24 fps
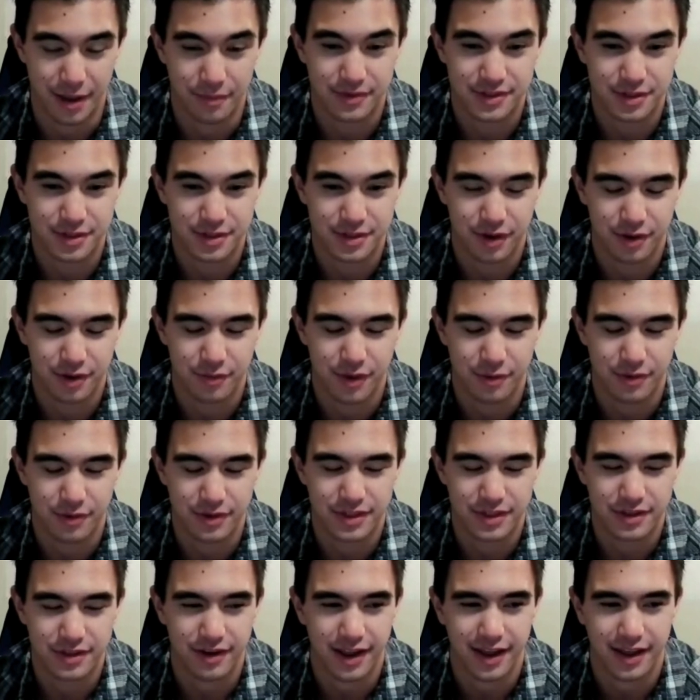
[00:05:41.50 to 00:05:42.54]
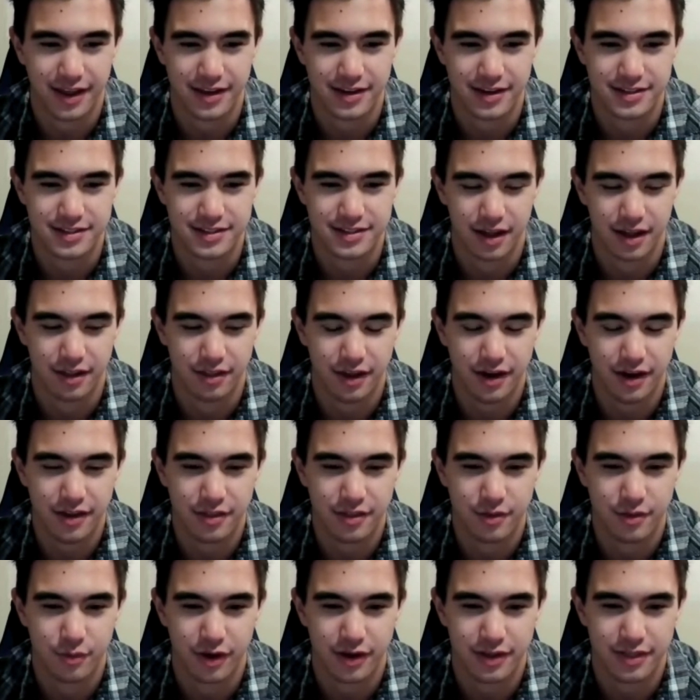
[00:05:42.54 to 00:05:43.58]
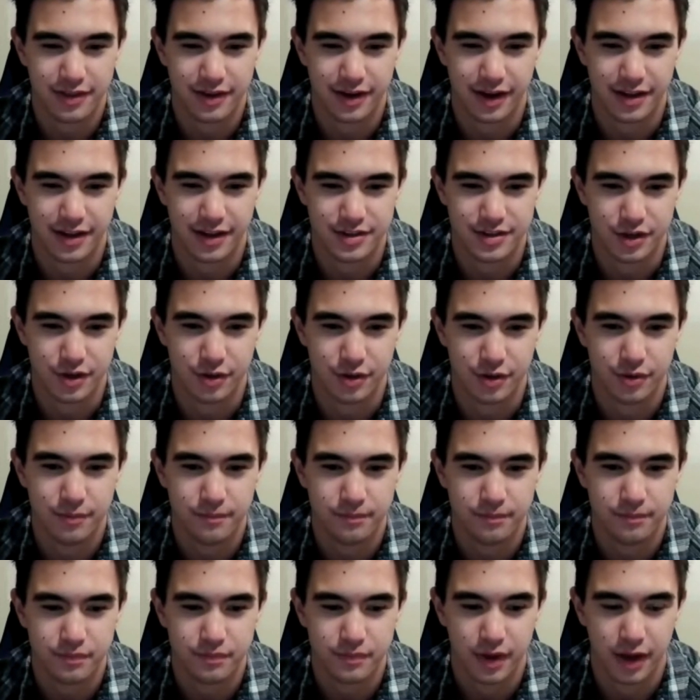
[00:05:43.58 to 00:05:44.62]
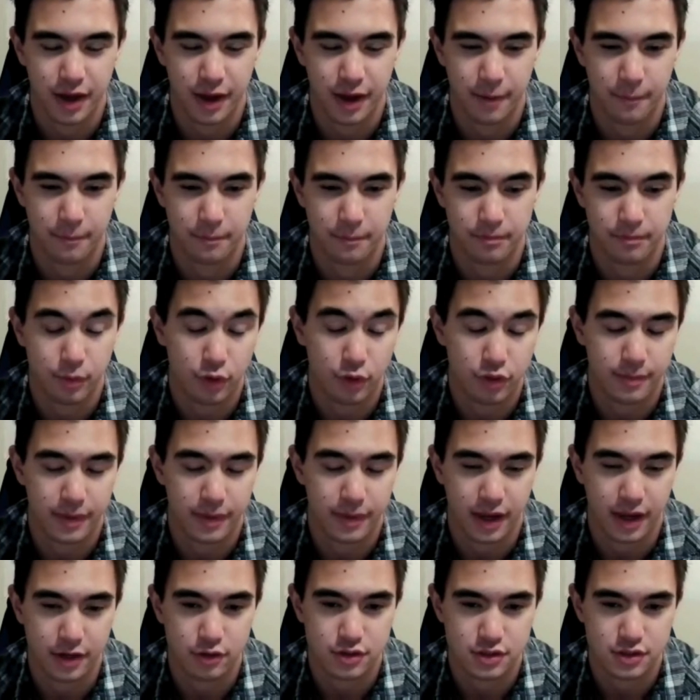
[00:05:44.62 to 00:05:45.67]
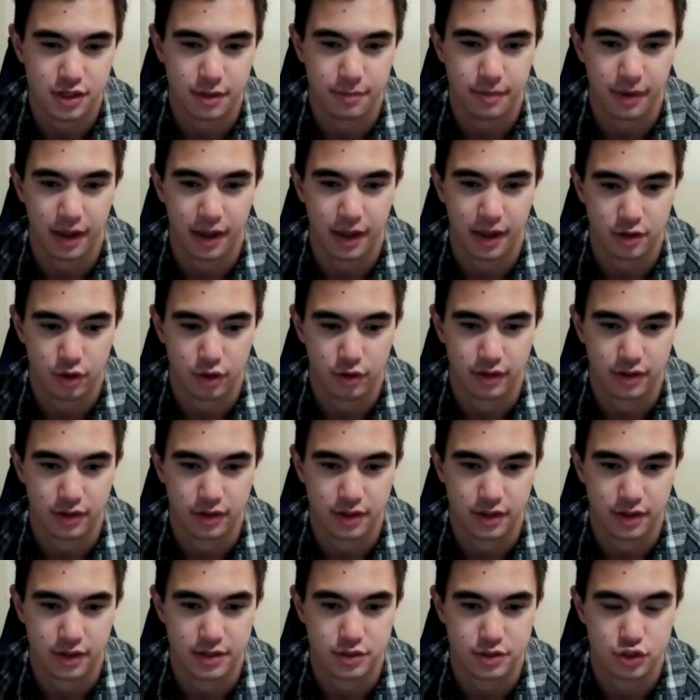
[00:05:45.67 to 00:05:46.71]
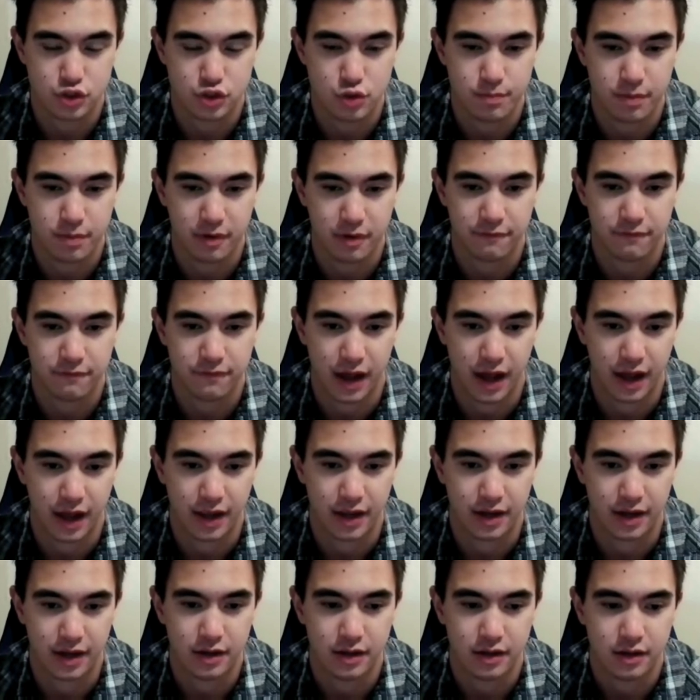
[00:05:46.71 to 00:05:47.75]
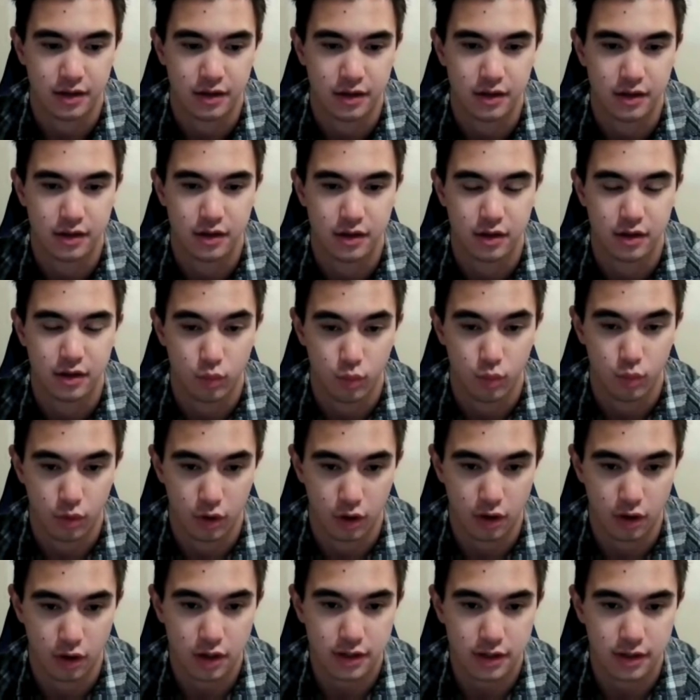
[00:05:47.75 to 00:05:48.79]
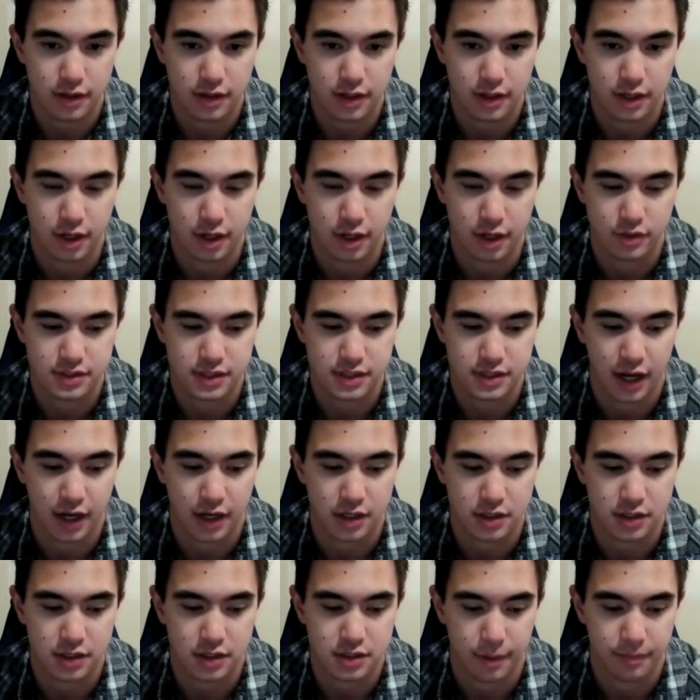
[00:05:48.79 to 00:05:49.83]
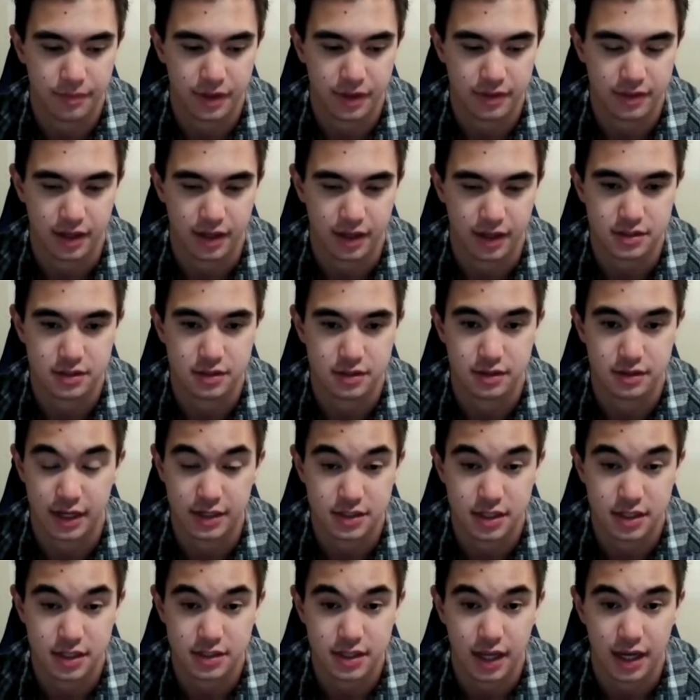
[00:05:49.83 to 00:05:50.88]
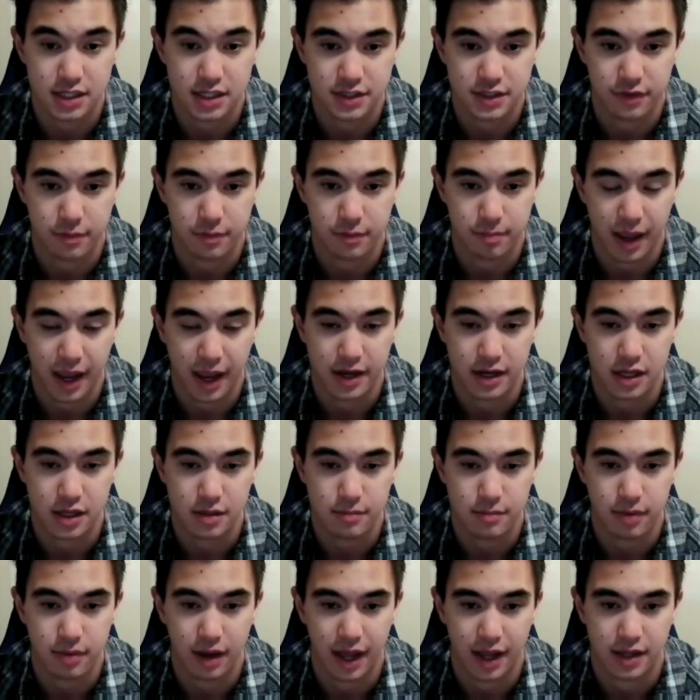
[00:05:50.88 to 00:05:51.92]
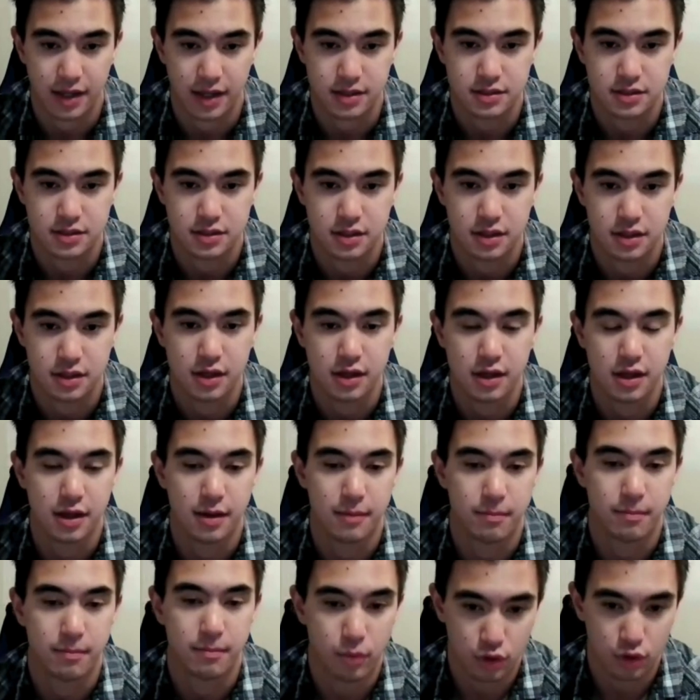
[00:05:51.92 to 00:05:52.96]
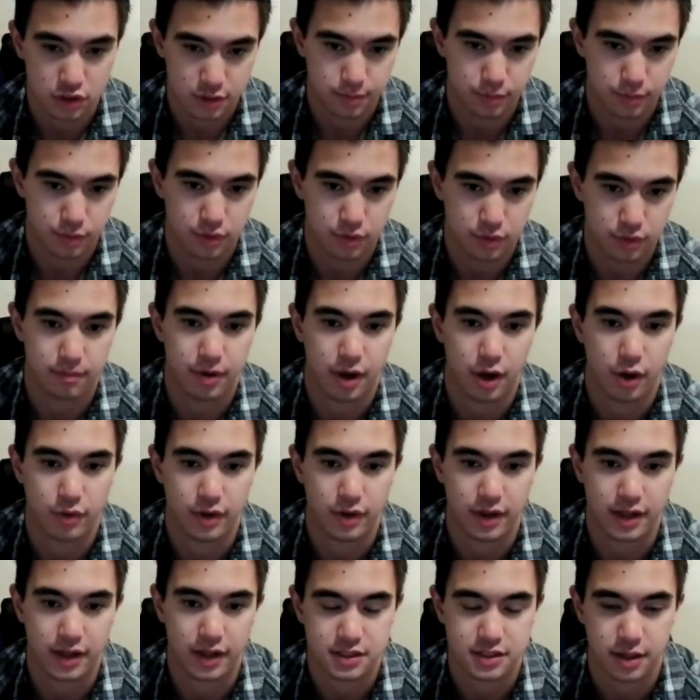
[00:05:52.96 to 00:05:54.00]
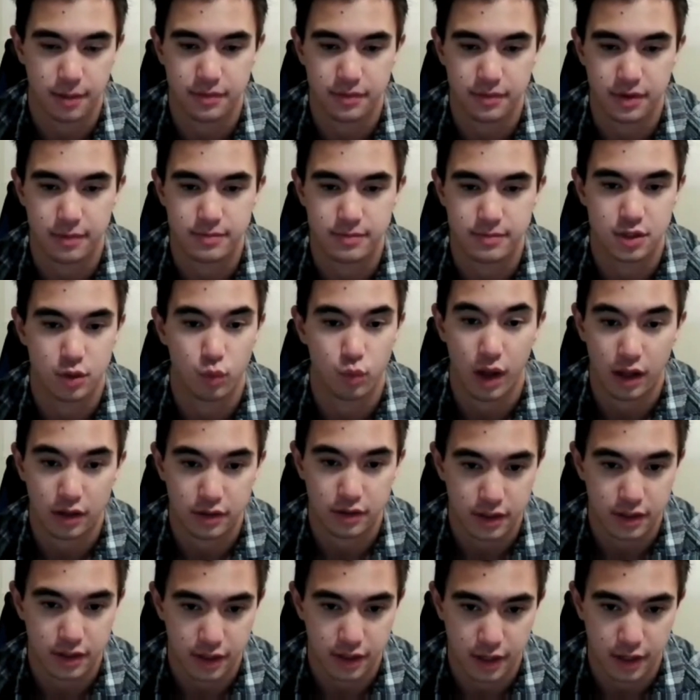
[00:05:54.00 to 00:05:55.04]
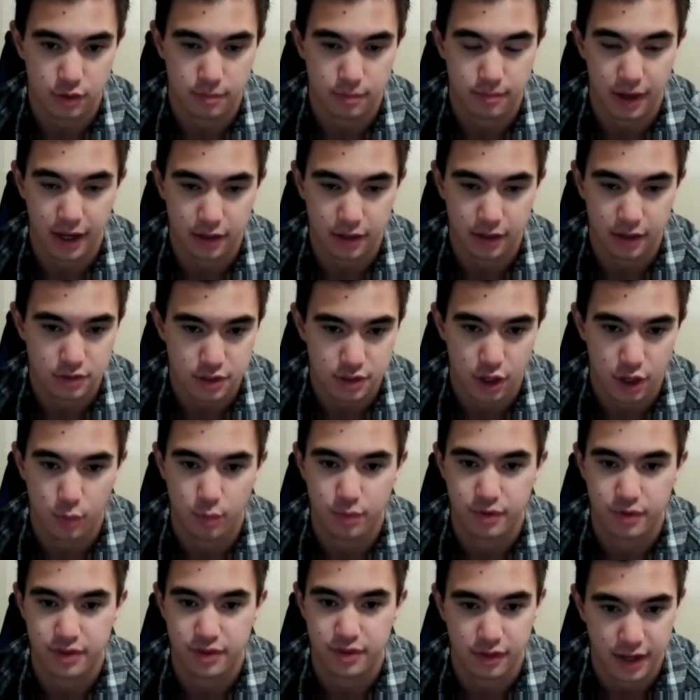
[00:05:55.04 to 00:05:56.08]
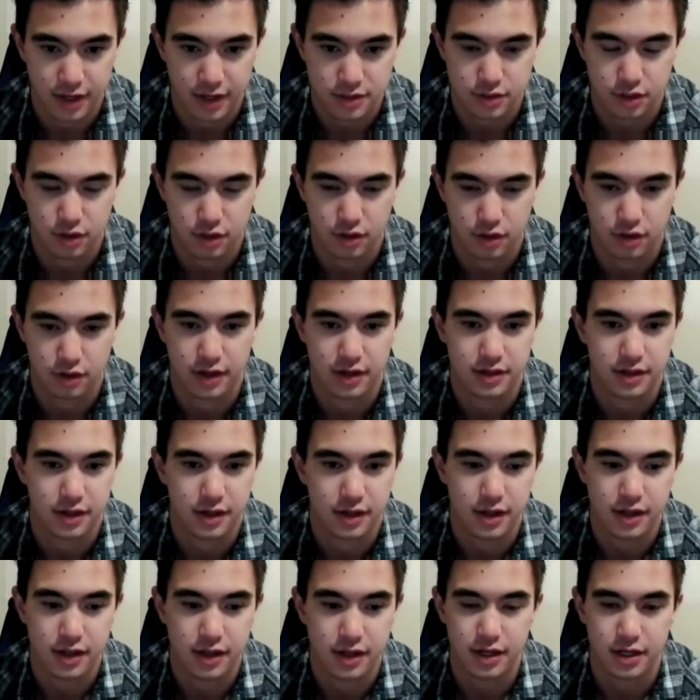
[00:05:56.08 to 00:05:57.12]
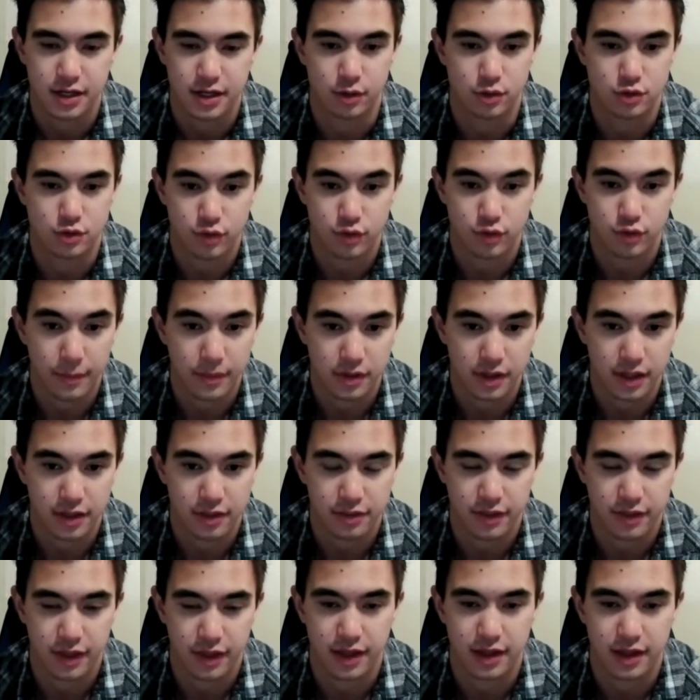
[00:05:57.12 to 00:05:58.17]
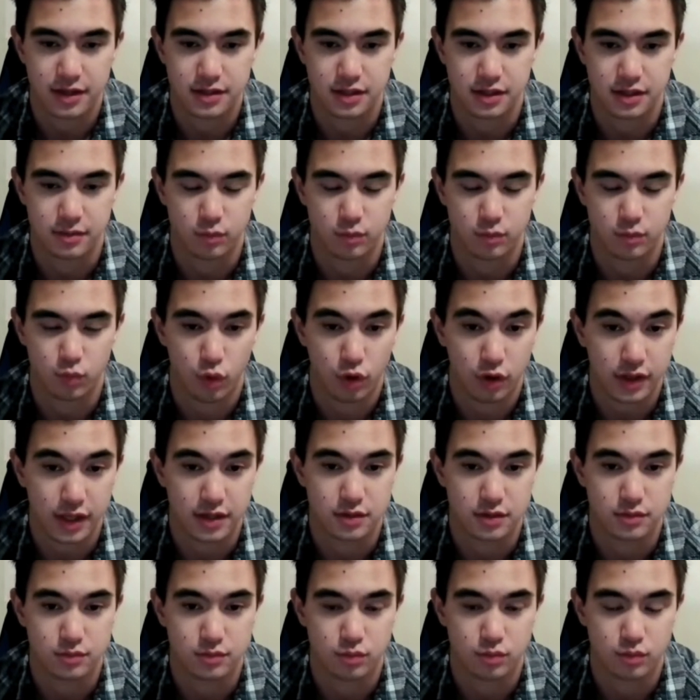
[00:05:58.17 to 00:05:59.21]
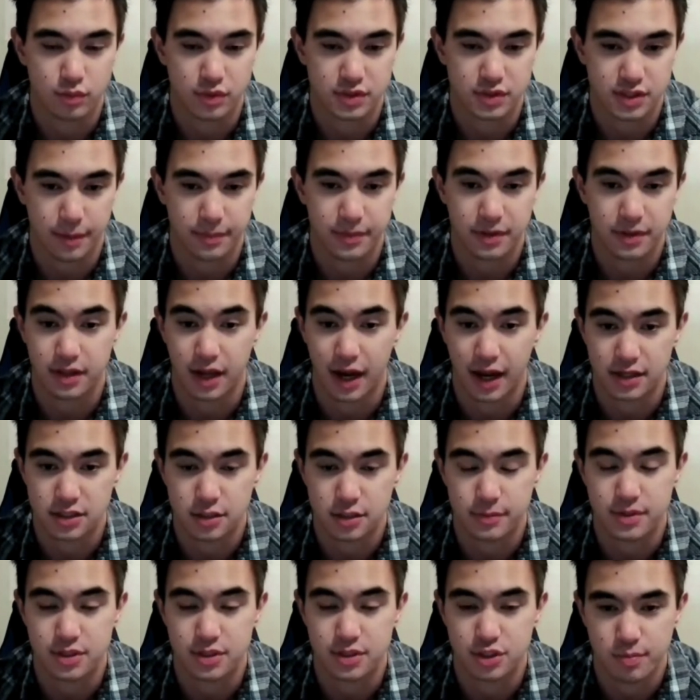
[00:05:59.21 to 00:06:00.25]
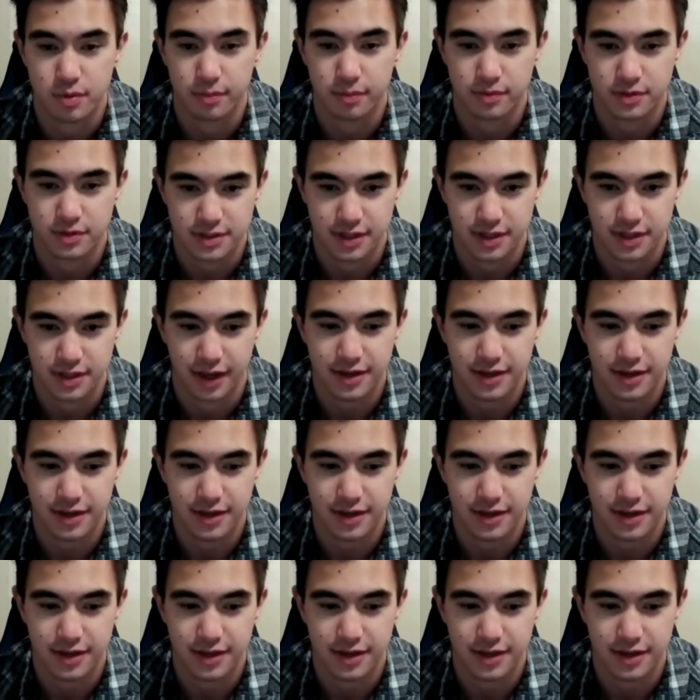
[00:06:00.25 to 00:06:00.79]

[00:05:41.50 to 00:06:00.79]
are able to work well with your hands. A lot of the work that I do, both in my internship and currently, is super fine work. Designing something that's the size of a penny but has multiple components. Sometimes you're welding under a microscope with a laser and dremeling things and working with something that has to be super